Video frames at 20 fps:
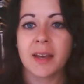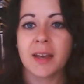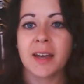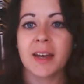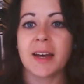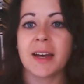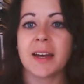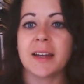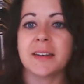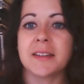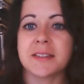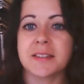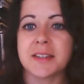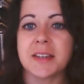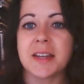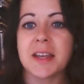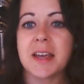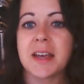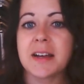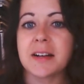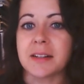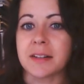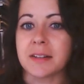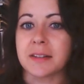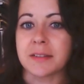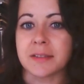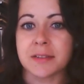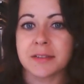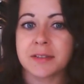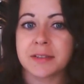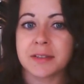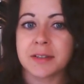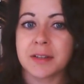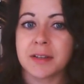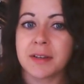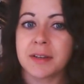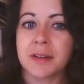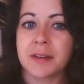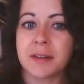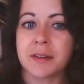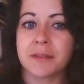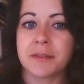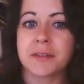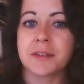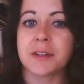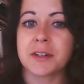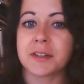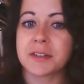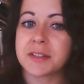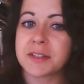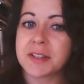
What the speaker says: And his nails, of course,